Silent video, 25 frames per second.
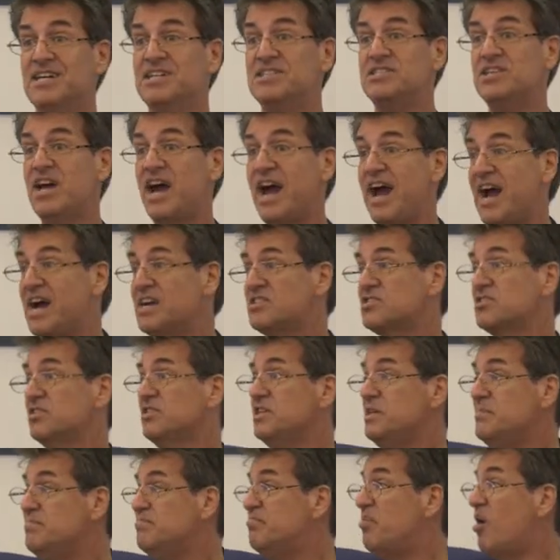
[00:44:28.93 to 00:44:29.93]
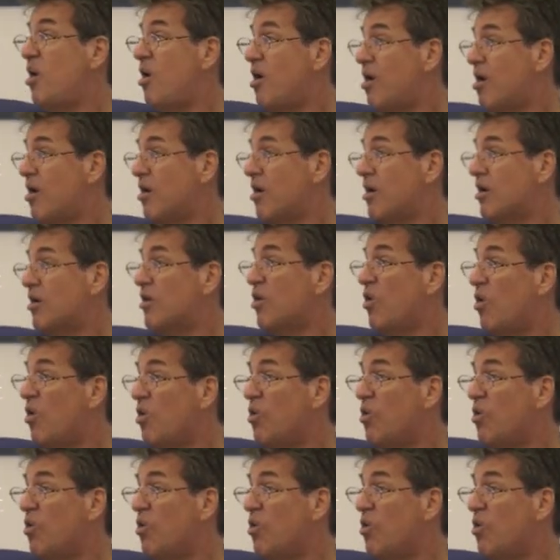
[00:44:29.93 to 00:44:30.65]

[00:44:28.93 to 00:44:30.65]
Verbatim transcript: to actually bar